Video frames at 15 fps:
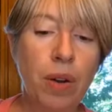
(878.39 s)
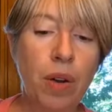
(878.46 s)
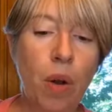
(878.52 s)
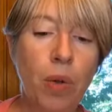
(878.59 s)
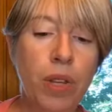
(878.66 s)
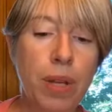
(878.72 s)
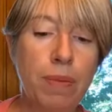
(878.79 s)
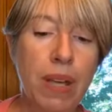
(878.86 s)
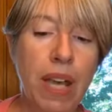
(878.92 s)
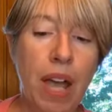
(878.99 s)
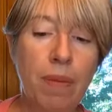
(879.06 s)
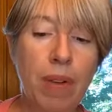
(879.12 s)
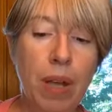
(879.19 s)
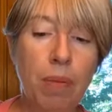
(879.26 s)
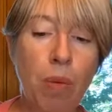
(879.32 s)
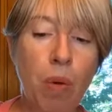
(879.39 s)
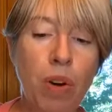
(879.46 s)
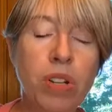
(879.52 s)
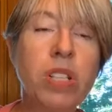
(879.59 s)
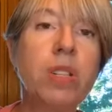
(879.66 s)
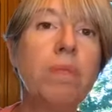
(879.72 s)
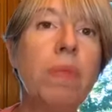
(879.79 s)
only becoming more
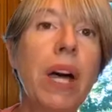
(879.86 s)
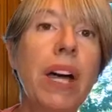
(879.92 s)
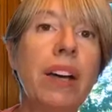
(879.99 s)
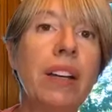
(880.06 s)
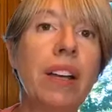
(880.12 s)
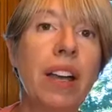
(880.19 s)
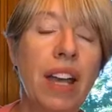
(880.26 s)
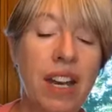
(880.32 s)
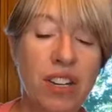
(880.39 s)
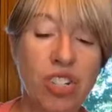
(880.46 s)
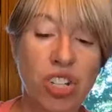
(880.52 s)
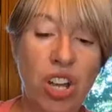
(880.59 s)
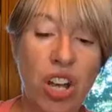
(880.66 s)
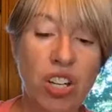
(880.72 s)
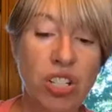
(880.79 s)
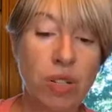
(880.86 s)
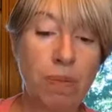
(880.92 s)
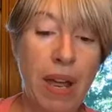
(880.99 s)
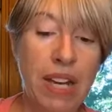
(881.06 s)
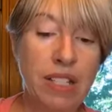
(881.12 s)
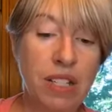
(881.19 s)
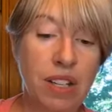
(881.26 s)
smug and
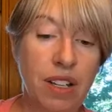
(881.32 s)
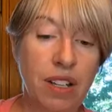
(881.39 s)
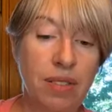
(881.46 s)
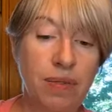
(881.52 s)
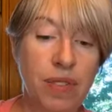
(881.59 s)
judgmental.